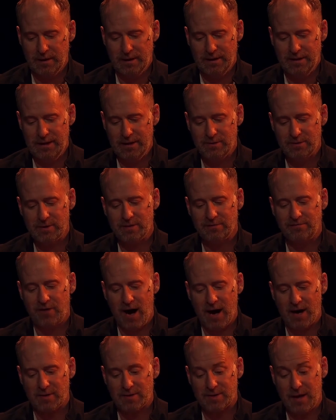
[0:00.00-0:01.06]
Near to the
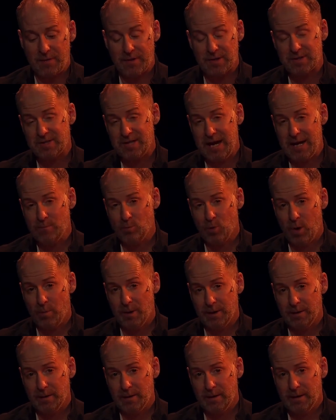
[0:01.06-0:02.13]
fire sat the same
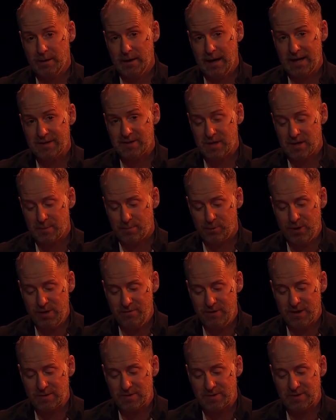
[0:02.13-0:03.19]
woman as in the
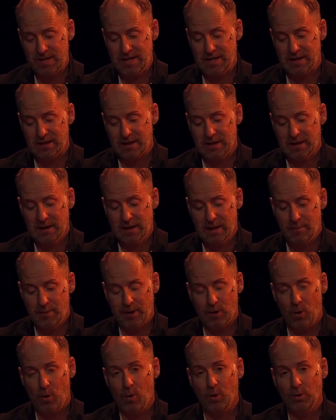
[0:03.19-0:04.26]
previous scene,
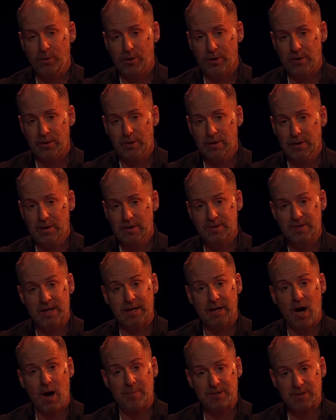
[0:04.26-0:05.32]
but older,
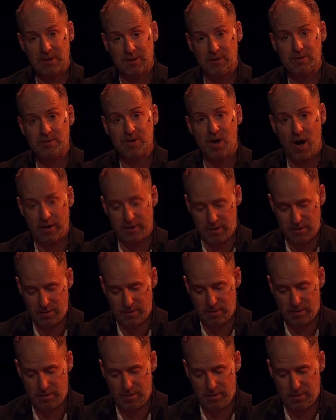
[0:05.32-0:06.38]
sitting opposite her daughter.
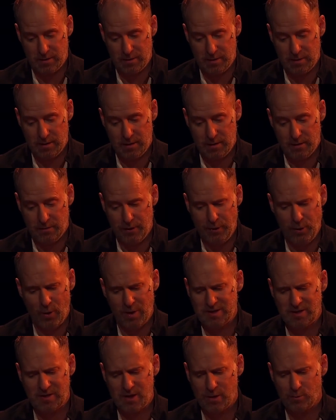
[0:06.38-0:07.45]
The
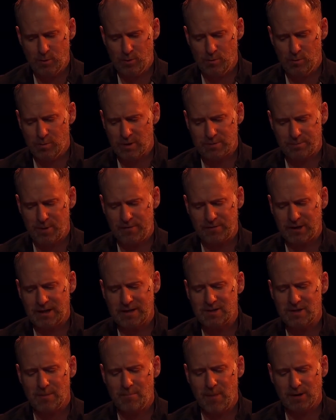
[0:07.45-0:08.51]
noise in the room was perfectly
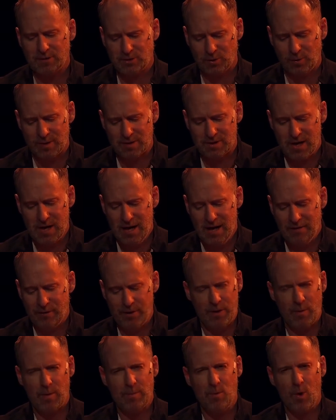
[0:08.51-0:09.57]
tumultuous, for
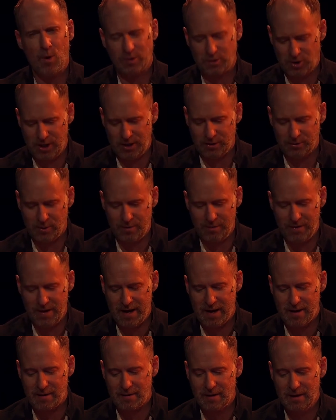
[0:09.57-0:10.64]
there were more children
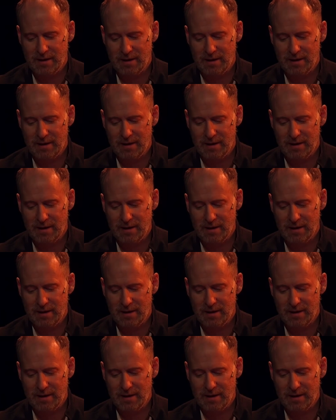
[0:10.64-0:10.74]
there.